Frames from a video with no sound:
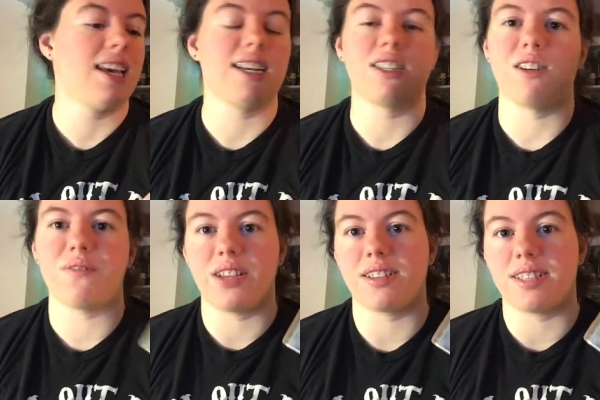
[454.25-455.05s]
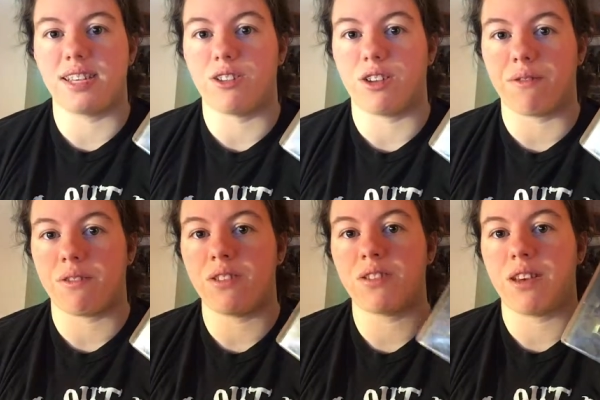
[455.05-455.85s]
and adult fantasy in
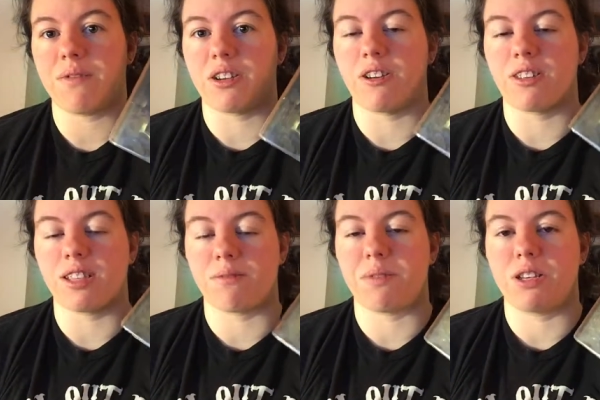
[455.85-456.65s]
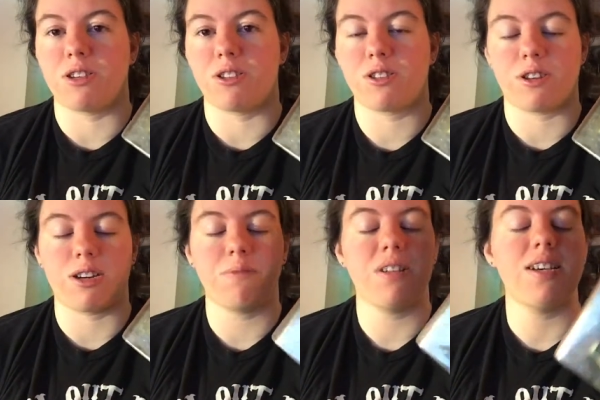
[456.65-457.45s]
general so I figured this would be a good
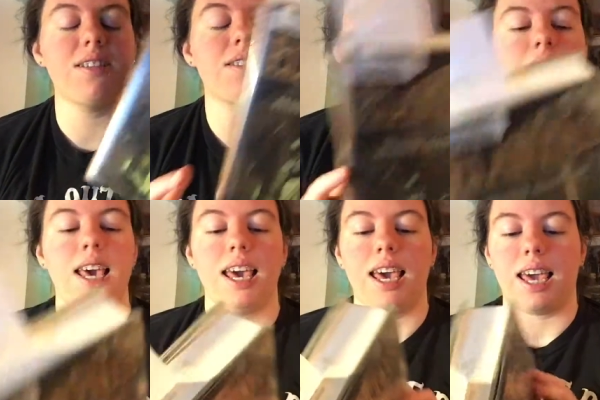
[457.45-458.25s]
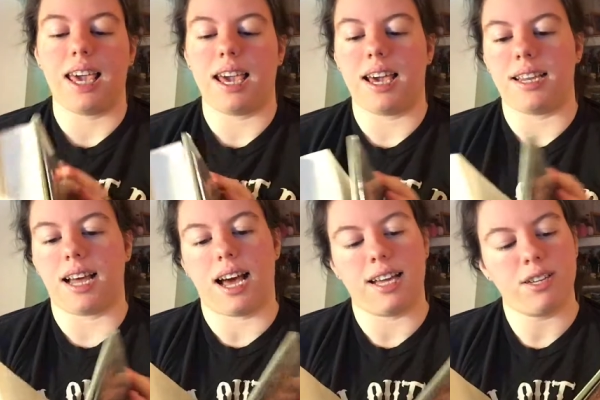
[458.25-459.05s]
starting place and
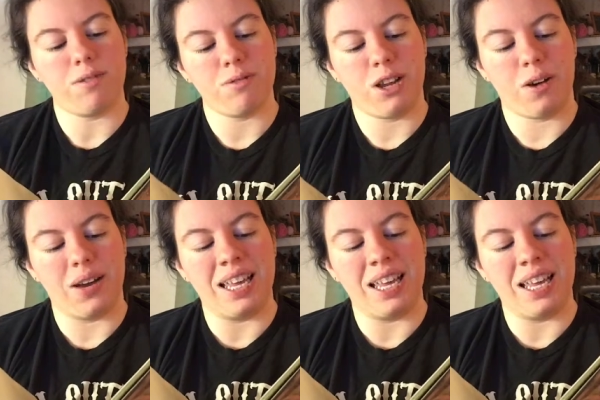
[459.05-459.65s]
I don't know